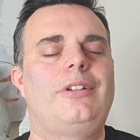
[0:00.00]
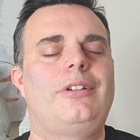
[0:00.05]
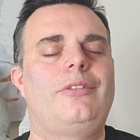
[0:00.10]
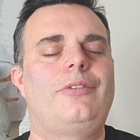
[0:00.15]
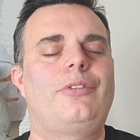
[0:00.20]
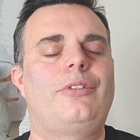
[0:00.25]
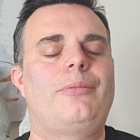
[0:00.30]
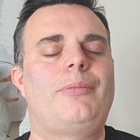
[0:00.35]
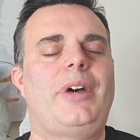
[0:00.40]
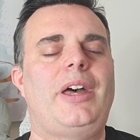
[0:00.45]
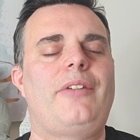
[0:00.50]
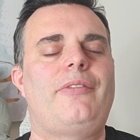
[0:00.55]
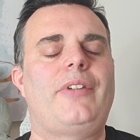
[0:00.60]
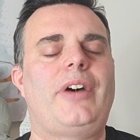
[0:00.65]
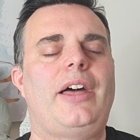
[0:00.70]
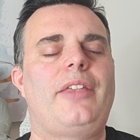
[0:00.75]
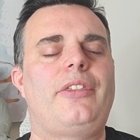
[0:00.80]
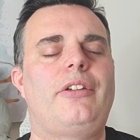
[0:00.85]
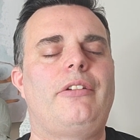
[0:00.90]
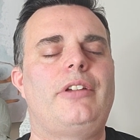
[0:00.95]
For my
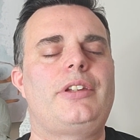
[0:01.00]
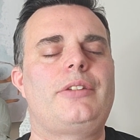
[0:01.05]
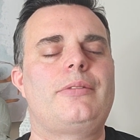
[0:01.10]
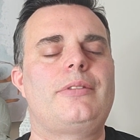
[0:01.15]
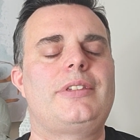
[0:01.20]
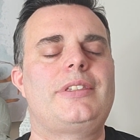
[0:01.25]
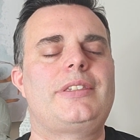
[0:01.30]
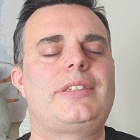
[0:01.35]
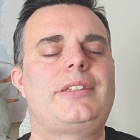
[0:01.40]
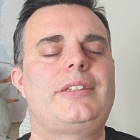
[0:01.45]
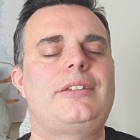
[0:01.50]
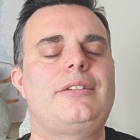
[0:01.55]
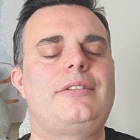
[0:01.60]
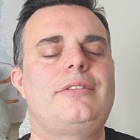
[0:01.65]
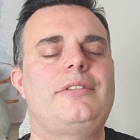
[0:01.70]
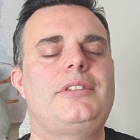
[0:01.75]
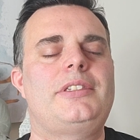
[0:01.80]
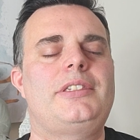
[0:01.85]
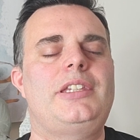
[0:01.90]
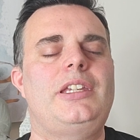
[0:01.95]
father, it was
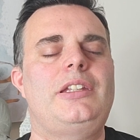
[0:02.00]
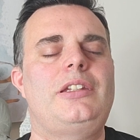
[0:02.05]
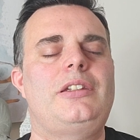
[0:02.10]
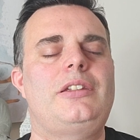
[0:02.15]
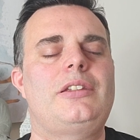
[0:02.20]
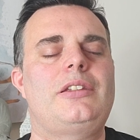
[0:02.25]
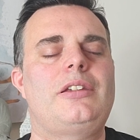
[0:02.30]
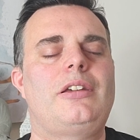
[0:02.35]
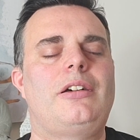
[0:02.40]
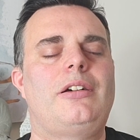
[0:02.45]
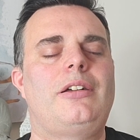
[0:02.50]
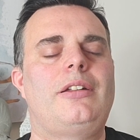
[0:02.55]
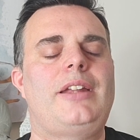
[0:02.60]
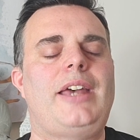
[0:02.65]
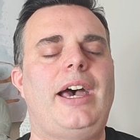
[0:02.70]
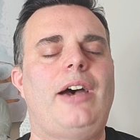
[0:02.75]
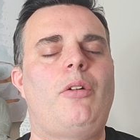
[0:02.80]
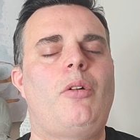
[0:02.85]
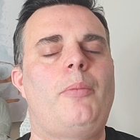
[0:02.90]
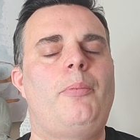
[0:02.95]
to sit on
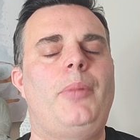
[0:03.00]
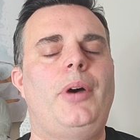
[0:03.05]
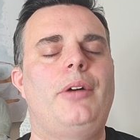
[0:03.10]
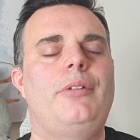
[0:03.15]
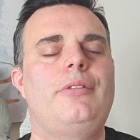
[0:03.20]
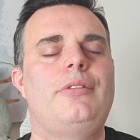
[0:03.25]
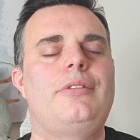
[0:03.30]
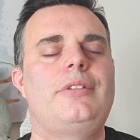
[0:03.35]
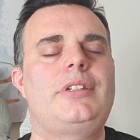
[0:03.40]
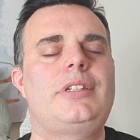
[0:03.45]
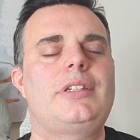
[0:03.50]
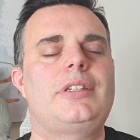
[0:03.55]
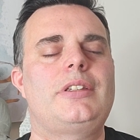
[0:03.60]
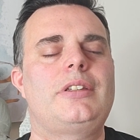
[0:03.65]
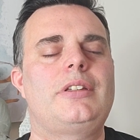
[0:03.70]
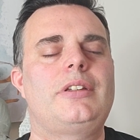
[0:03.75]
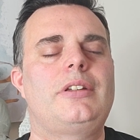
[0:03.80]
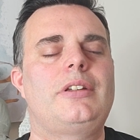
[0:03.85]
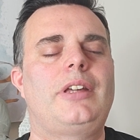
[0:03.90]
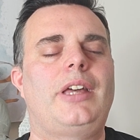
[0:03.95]
our boat
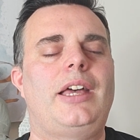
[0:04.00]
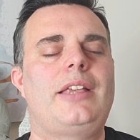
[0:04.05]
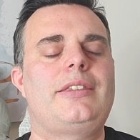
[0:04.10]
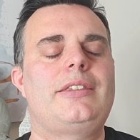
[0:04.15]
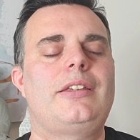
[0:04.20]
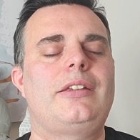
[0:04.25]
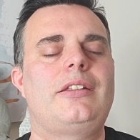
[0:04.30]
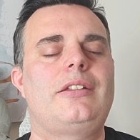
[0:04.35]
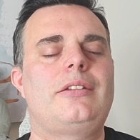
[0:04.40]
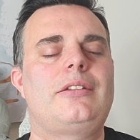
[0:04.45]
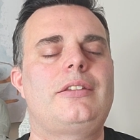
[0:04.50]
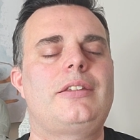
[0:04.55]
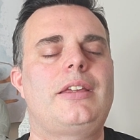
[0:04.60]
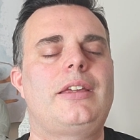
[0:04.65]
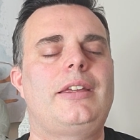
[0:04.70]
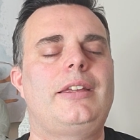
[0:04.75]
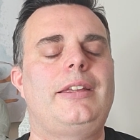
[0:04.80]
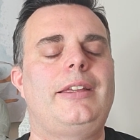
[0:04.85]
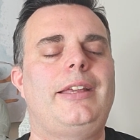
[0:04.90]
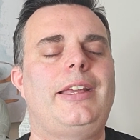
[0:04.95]
as
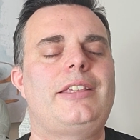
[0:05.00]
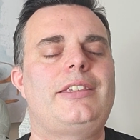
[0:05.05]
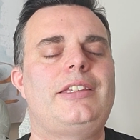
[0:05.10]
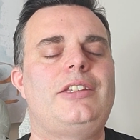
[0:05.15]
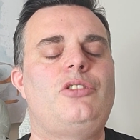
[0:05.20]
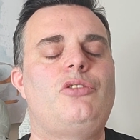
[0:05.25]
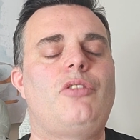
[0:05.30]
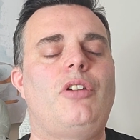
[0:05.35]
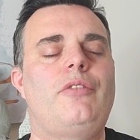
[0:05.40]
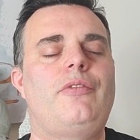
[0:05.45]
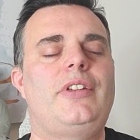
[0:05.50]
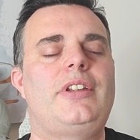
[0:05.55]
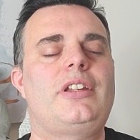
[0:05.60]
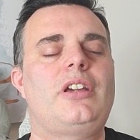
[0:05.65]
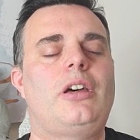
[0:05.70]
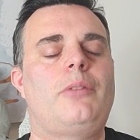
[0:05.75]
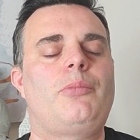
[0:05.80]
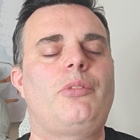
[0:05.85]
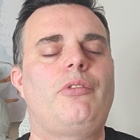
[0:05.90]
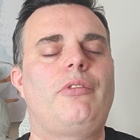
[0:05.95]
he drove it
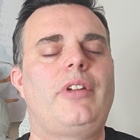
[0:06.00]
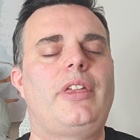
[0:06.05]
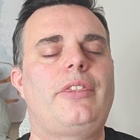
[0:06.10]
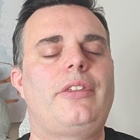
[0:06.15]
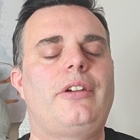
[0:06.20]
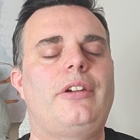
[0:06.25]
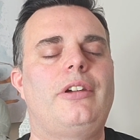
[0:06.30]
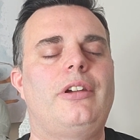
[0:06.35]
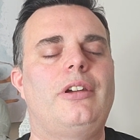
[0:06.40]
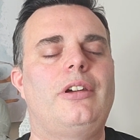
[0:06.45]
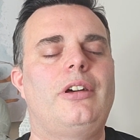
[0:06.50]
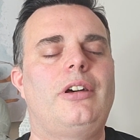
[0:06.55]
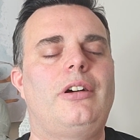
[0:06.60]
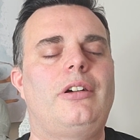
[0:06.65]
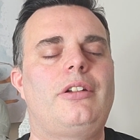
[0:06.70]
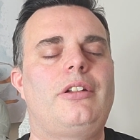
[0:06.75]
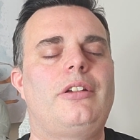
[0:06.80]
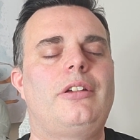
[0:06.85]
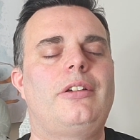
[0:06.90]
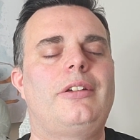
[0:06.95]
upriver
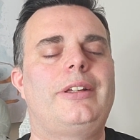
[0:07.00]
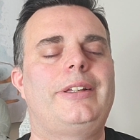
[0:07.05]
on